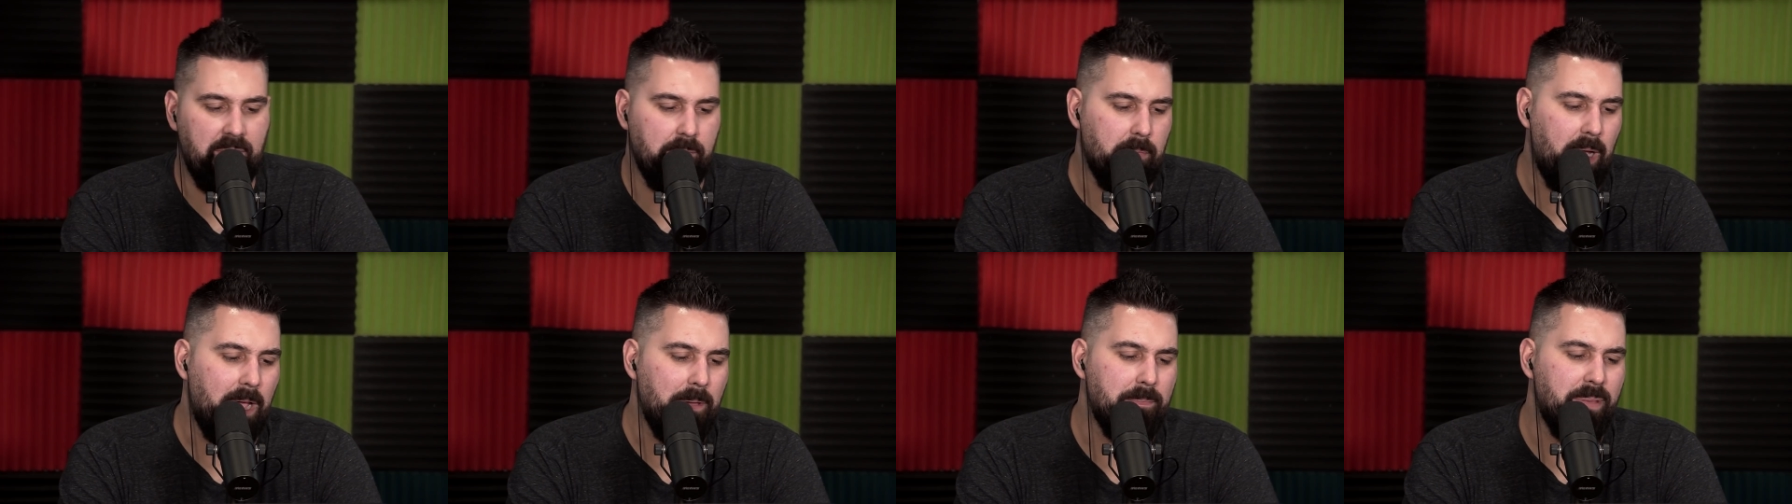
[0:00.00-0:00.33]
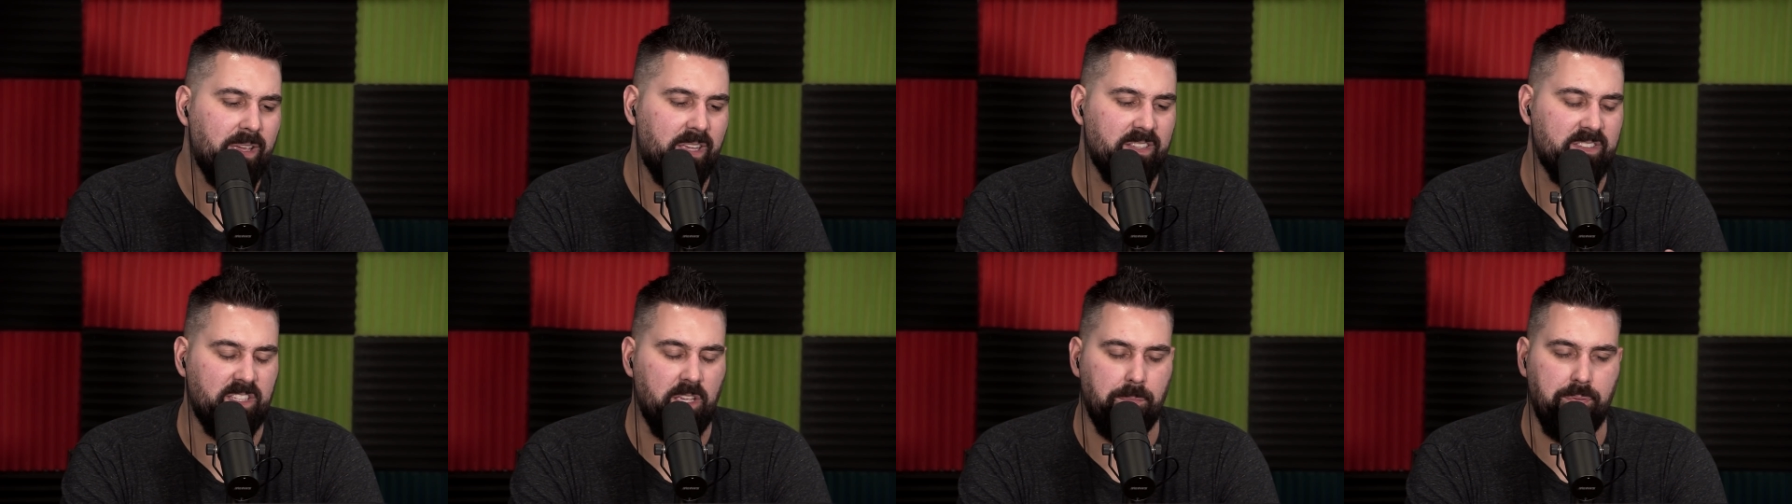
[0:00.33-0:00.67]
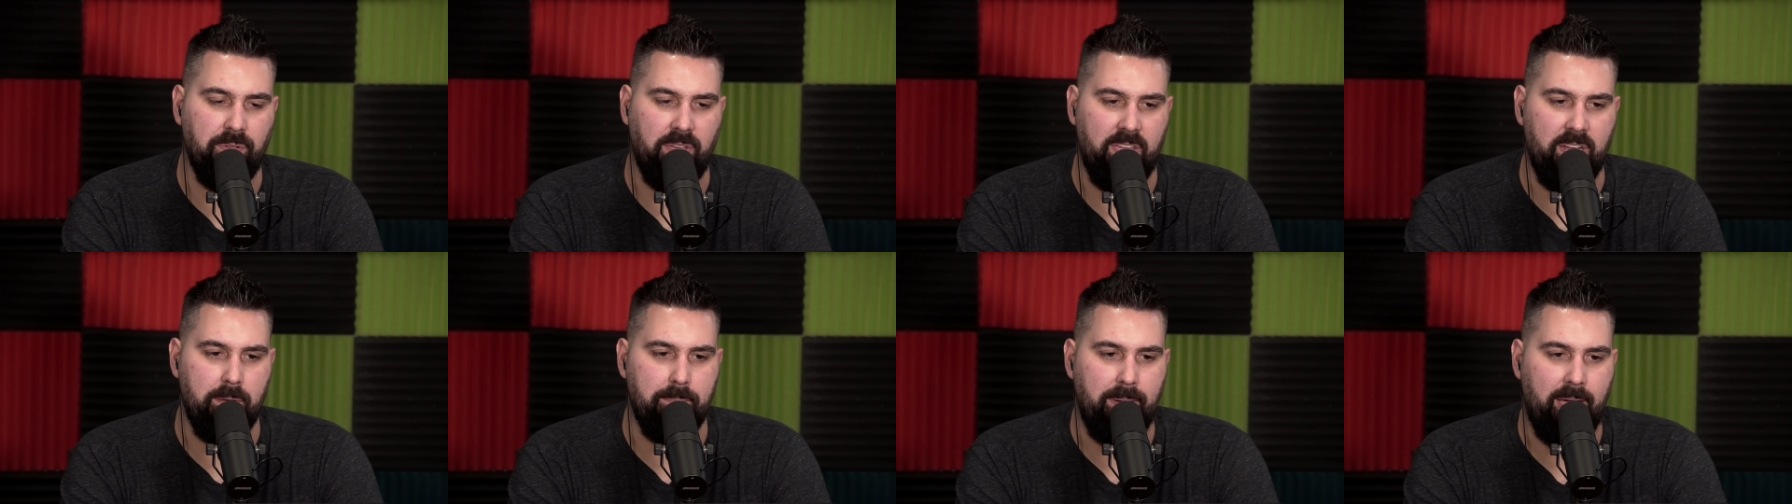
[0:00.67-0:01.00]
think my biggest
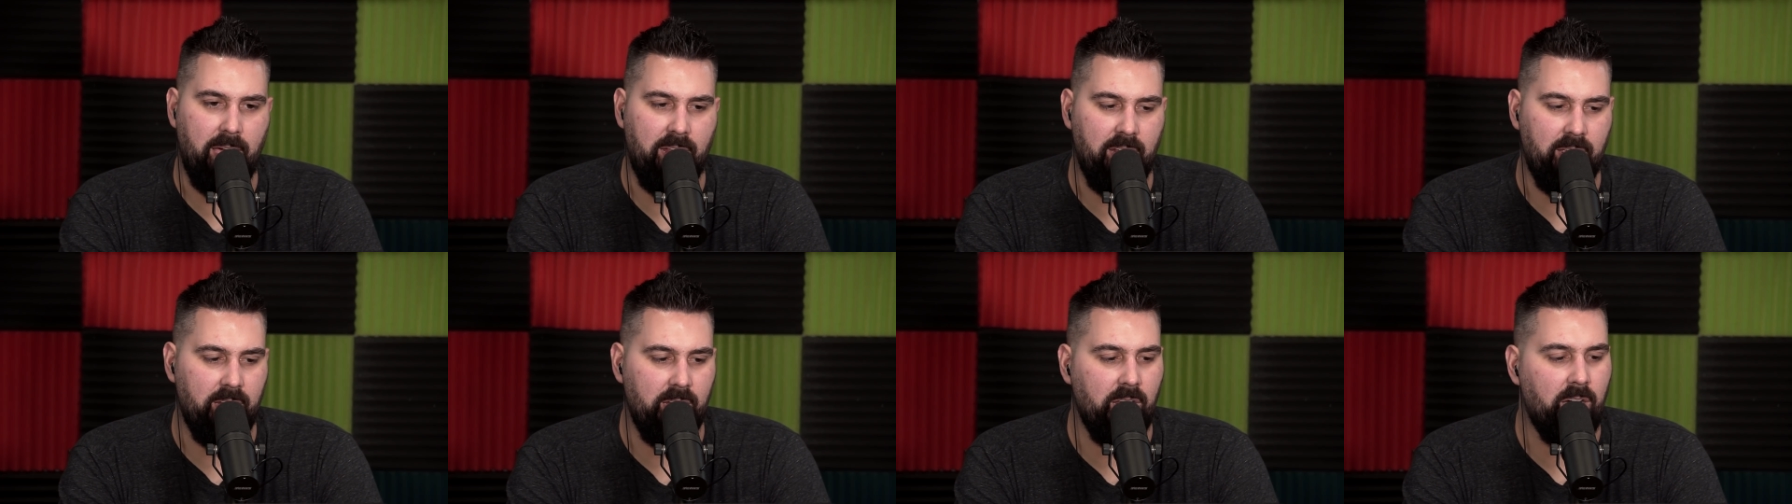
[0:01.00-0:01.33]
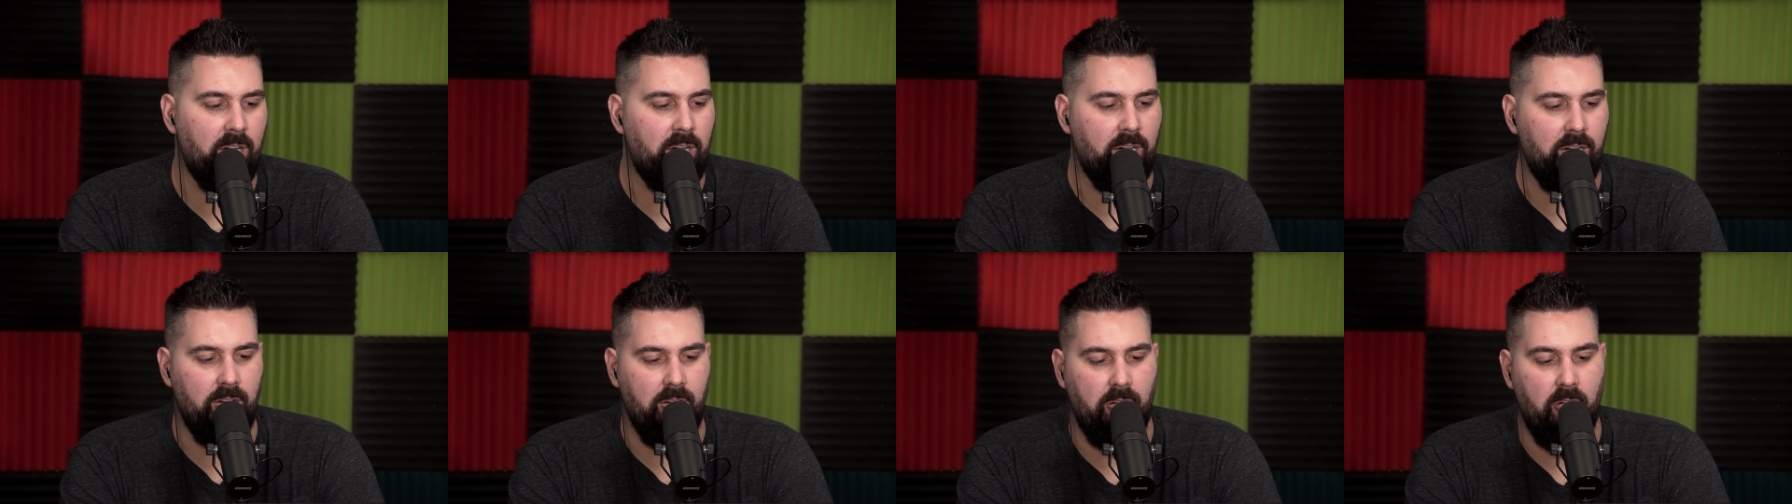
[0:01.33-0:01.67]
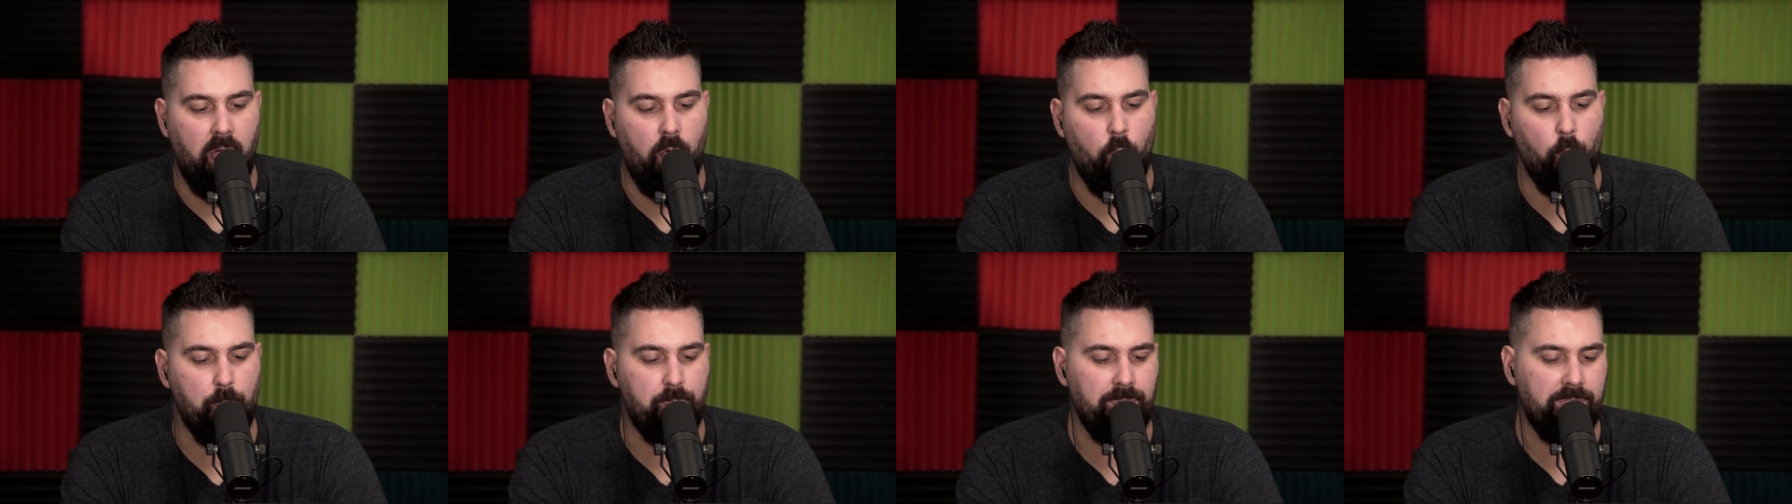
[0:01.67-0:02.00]
complaint about it,
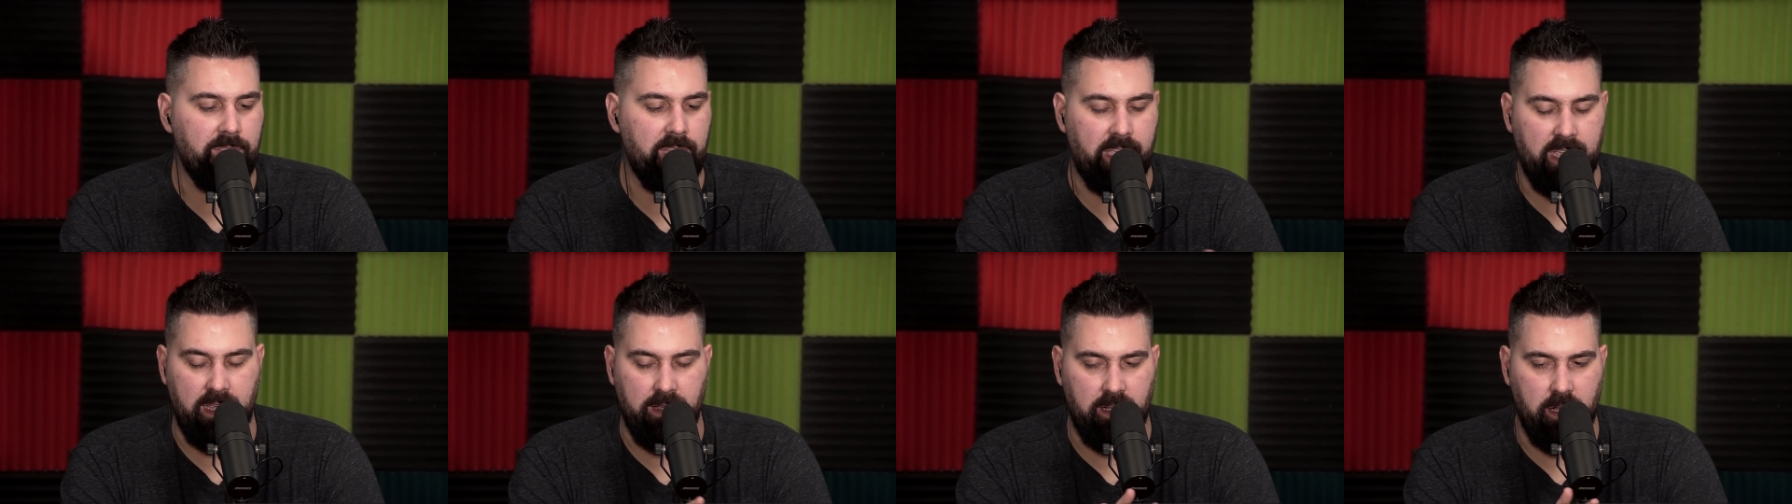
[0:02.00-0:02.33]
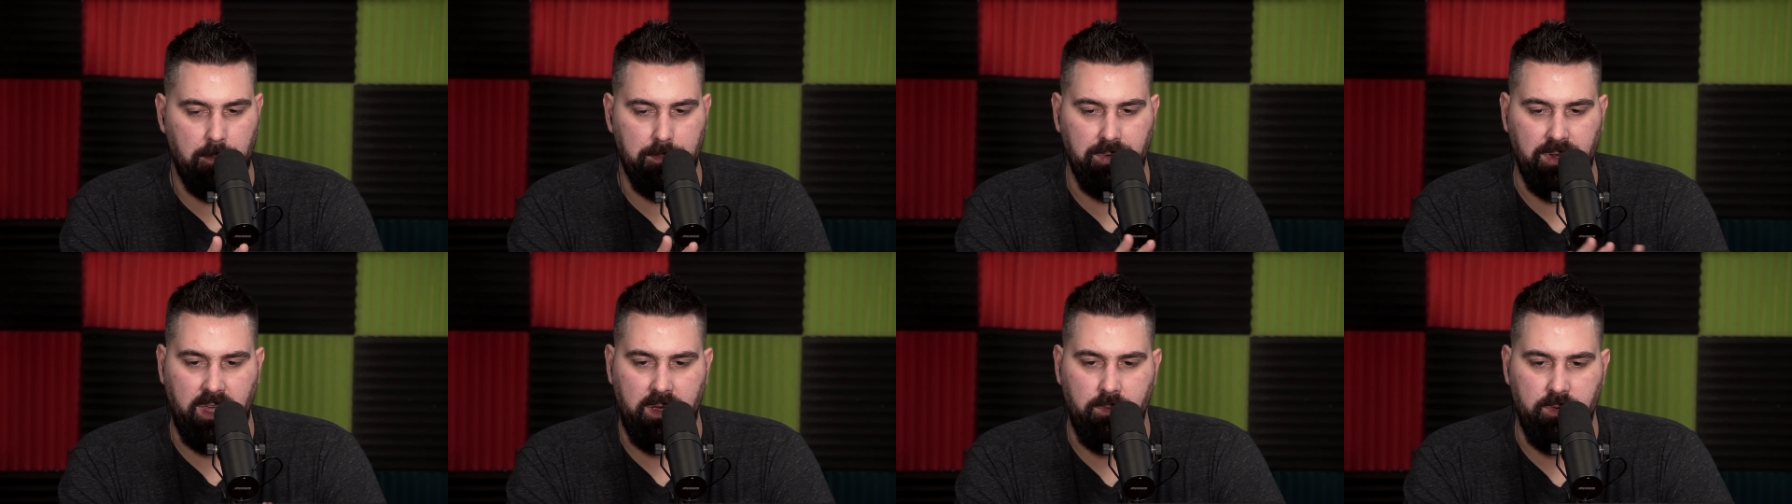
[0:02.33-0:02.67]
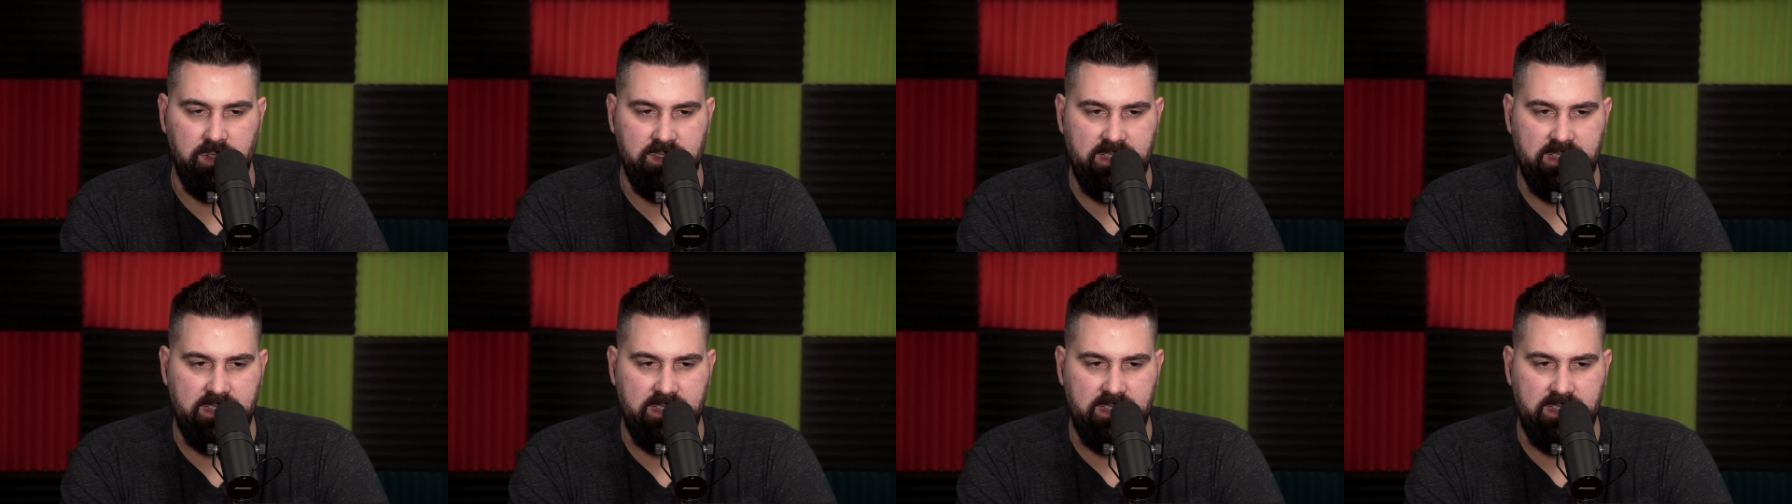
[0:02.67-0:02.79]
openly complaint,